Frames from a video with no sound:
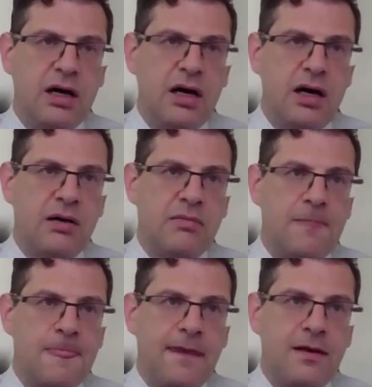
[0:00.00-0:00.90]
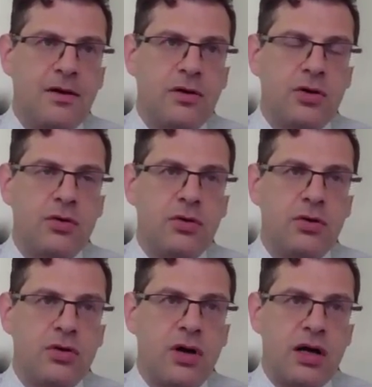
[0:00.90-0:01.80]

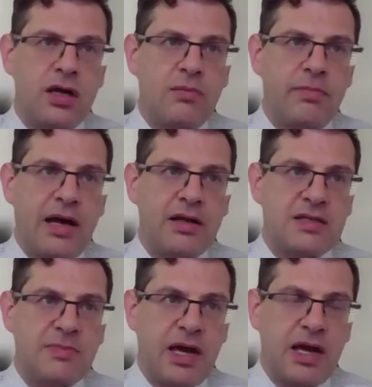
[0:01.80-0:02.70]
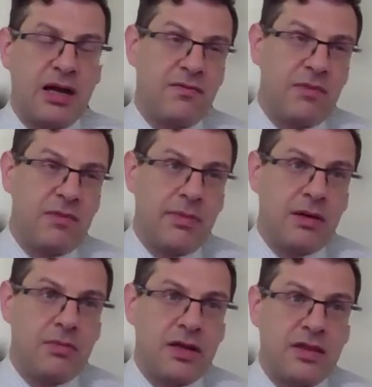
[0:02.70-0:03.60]
you're talking about a span of maybe
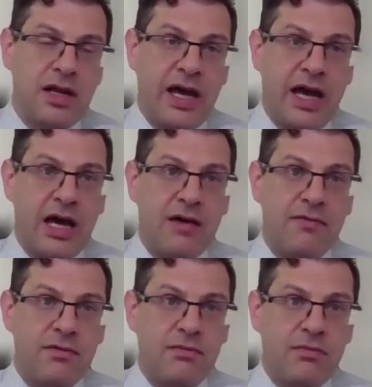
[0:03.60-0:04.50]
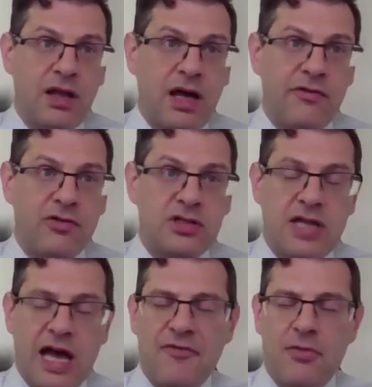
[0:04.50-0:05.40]
a month and a half. A lot of your
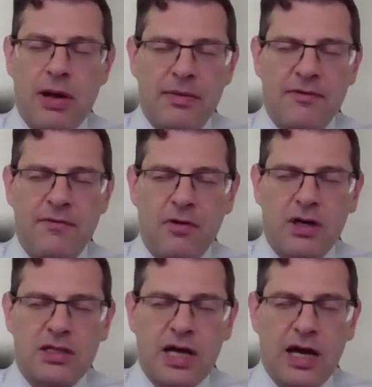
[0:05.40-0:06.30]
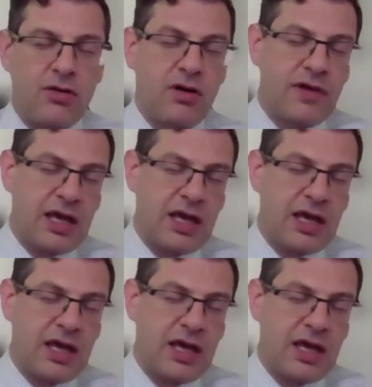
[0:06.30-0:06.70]
staff are probably focused either on